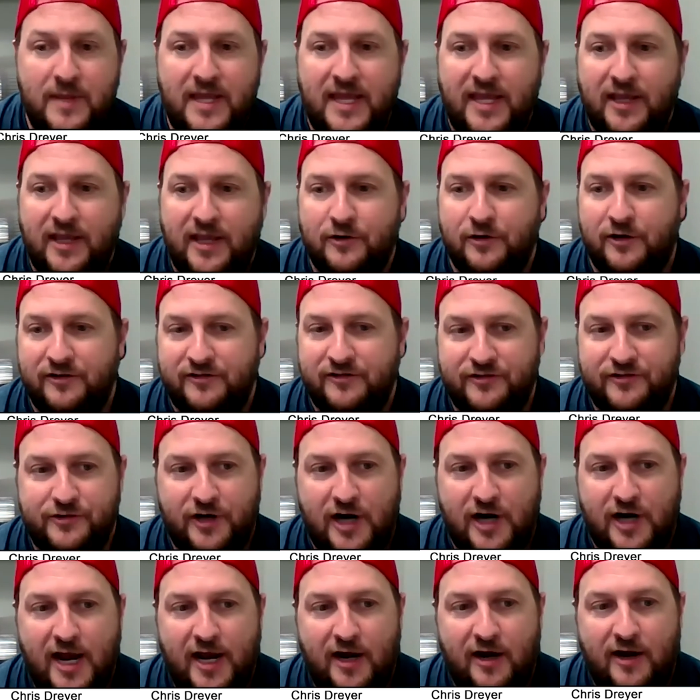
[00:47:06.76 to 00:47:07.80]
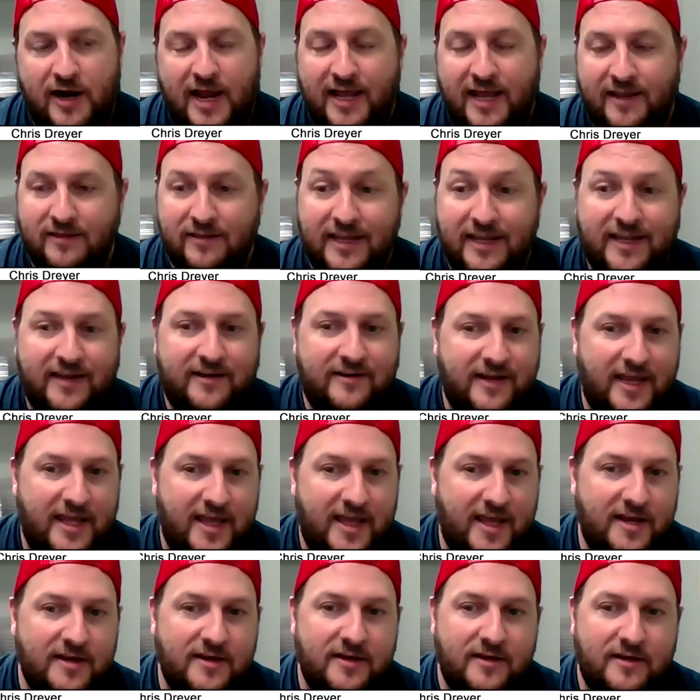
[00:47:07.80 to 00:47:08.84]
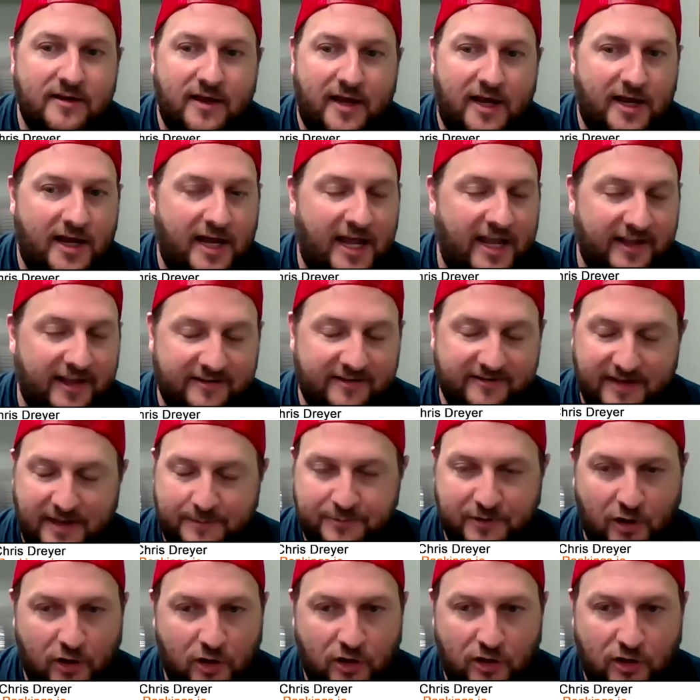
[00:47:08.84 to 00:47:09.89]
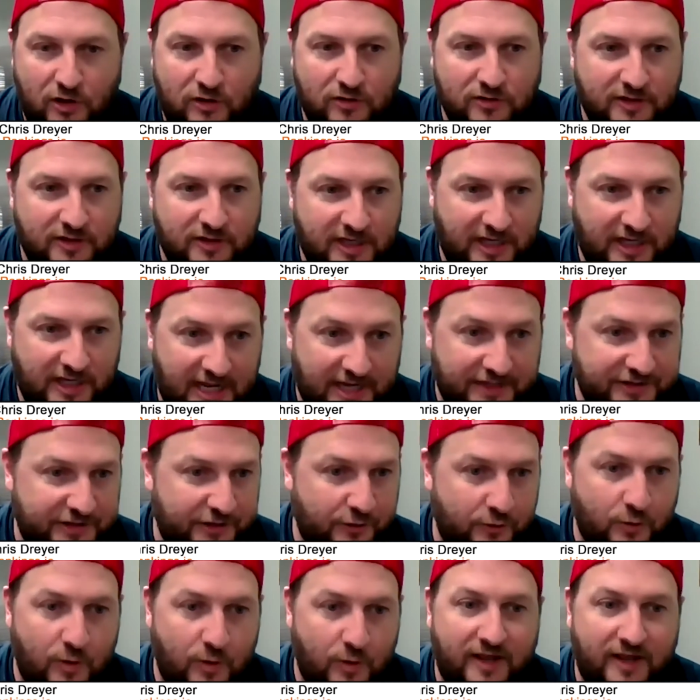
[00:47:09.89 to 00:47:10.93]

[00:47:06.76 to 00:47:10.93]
Dreyer uh, I accept all connection requests.